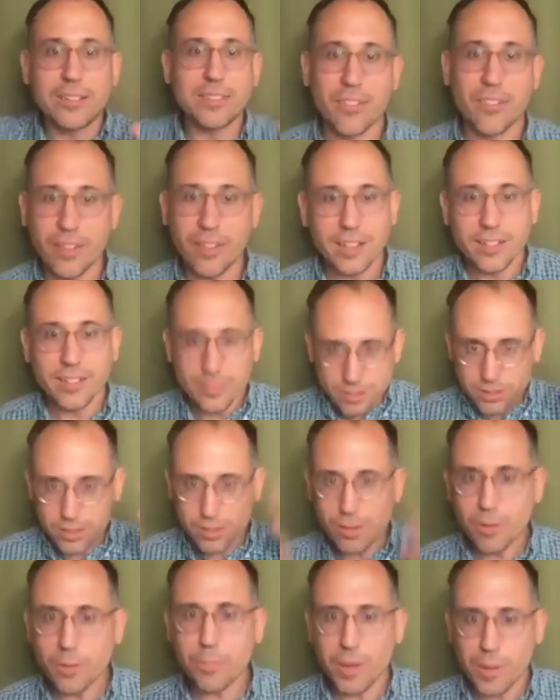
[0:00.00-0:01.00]
things. Still
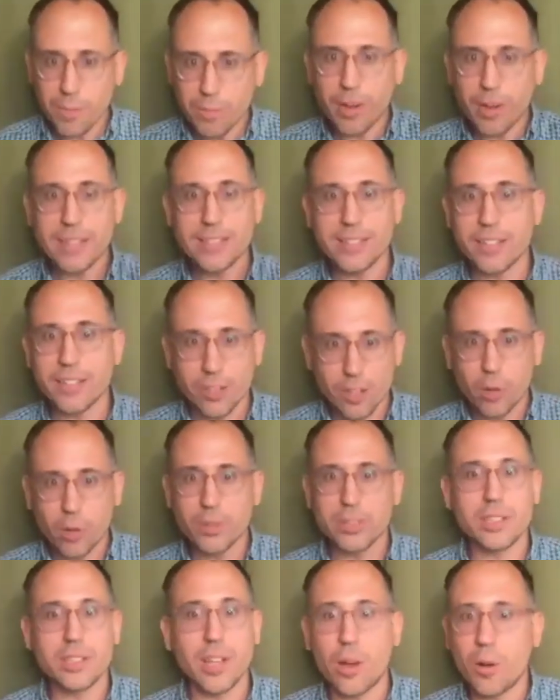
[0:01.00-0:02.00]
be present, go
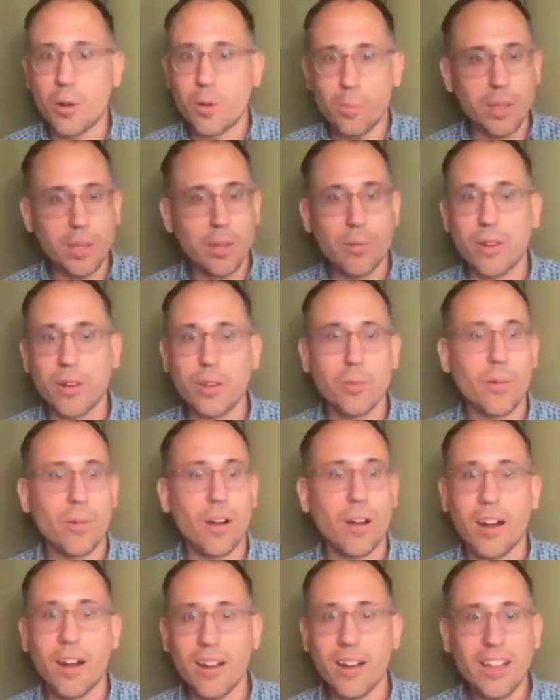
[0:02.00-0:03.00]
slow, be where you
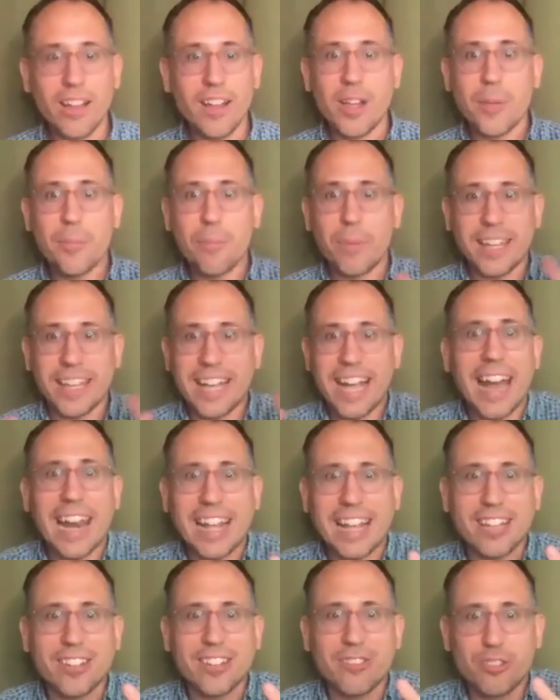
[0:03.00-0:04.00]
are, but you got to
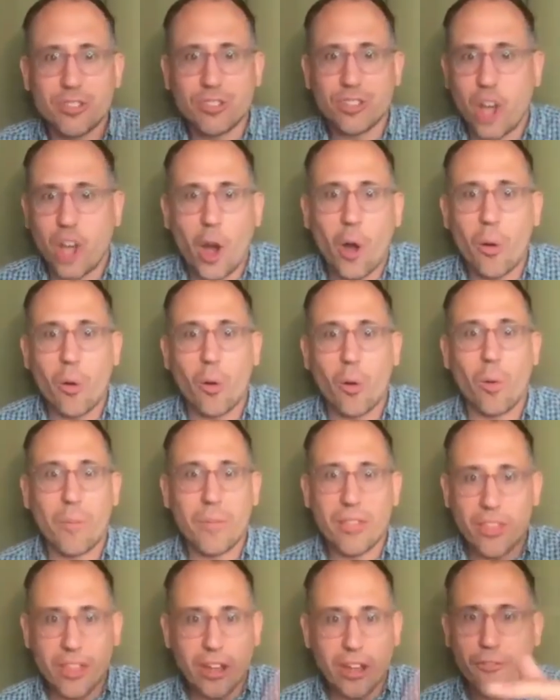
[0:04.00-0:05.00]
go. I mean,
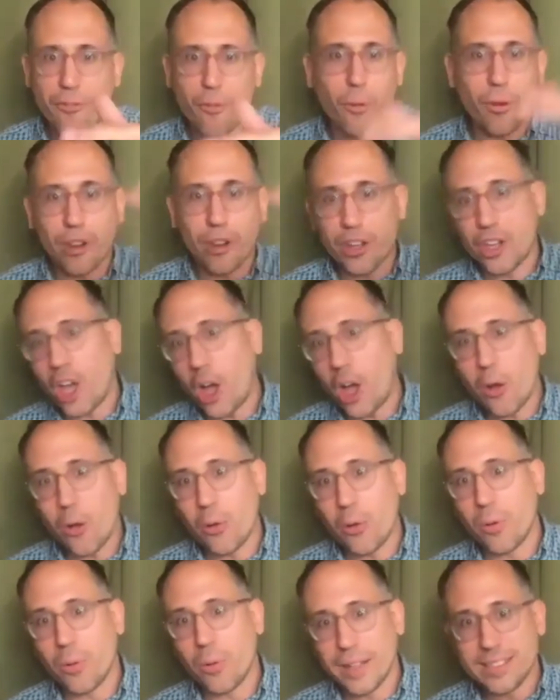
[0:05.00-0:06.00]
therefore go
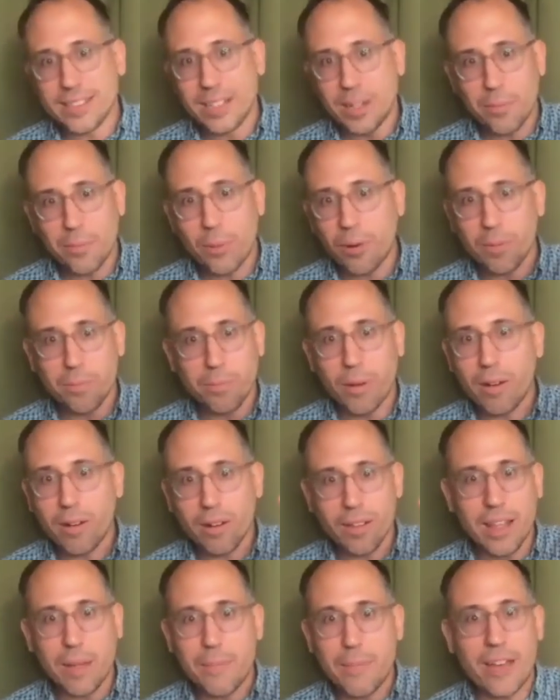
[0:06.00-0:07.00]
is an important part of that
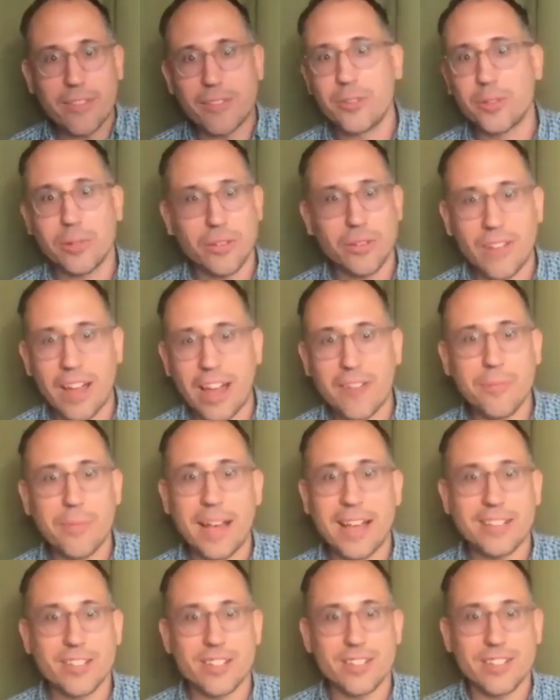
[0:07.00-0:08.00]
Matthew 25
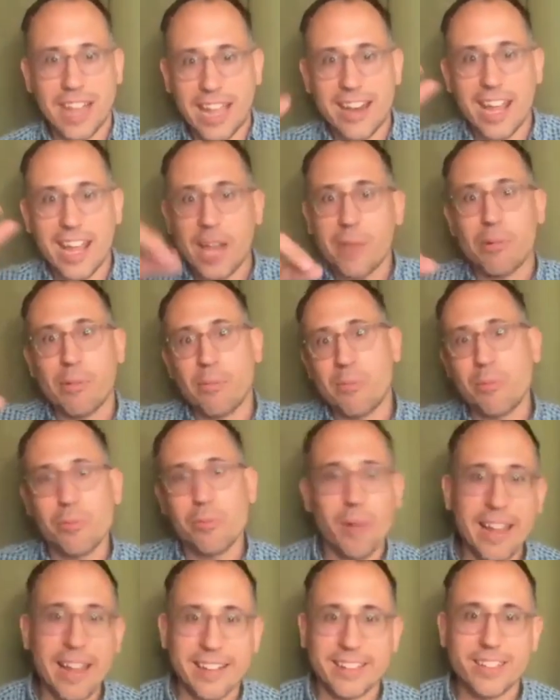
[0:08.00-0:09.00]
passage. And Abram
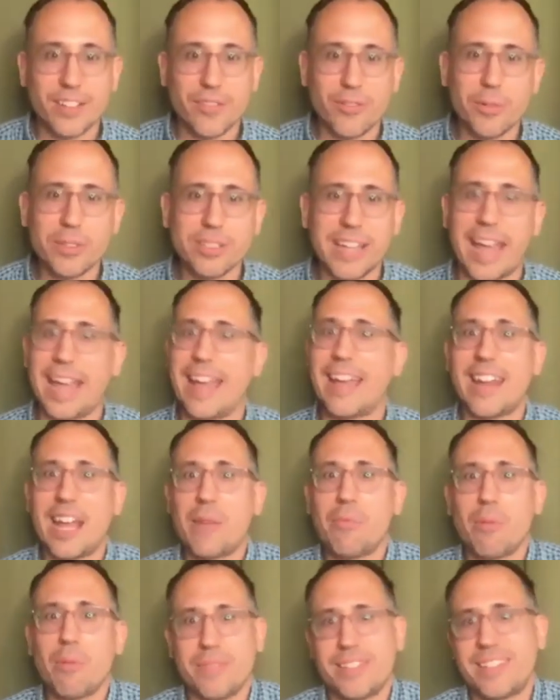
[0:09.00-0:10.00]
went. If it was and Abram
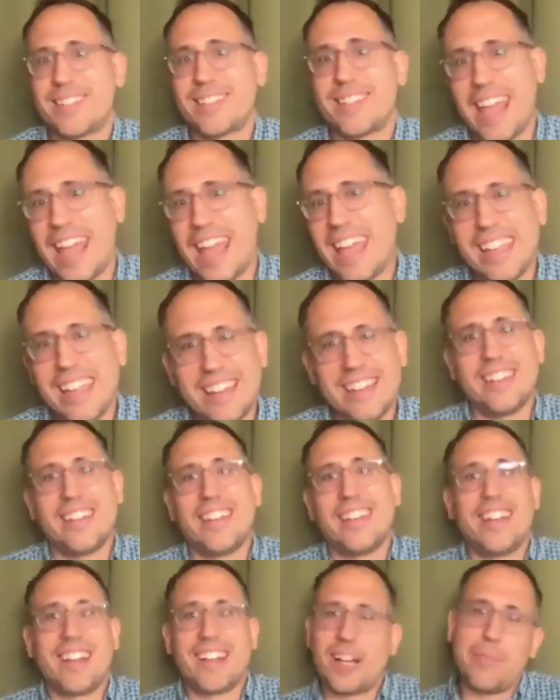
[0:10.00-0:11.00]
stayed,
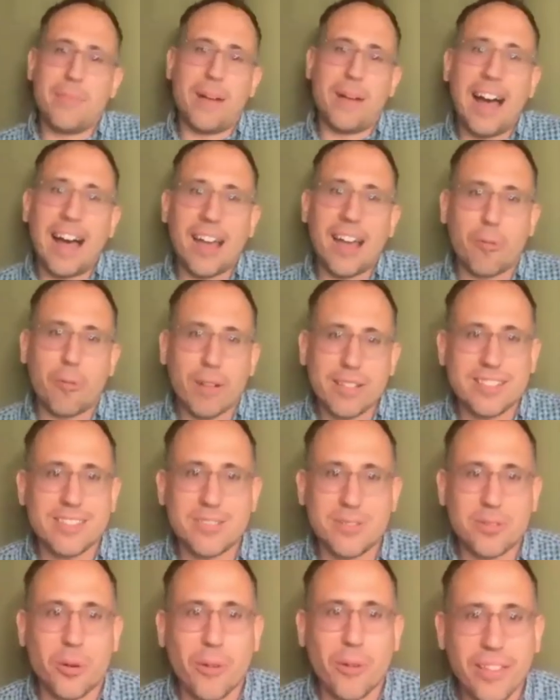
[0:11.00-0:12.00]
come on, what's the
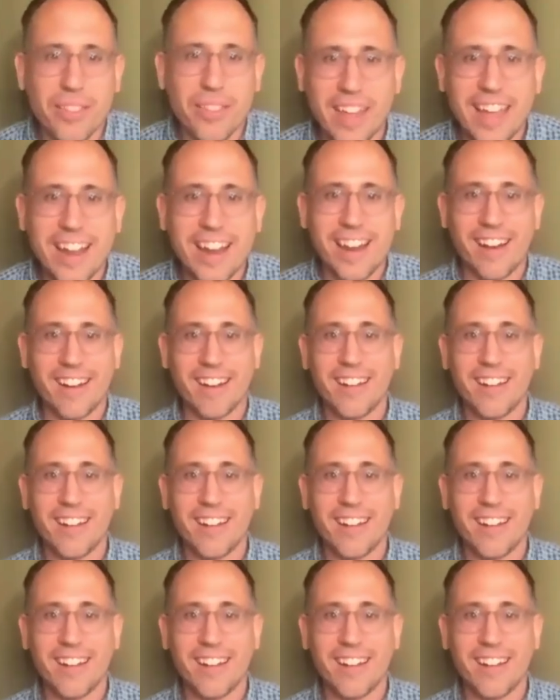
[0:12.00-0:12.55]
story there?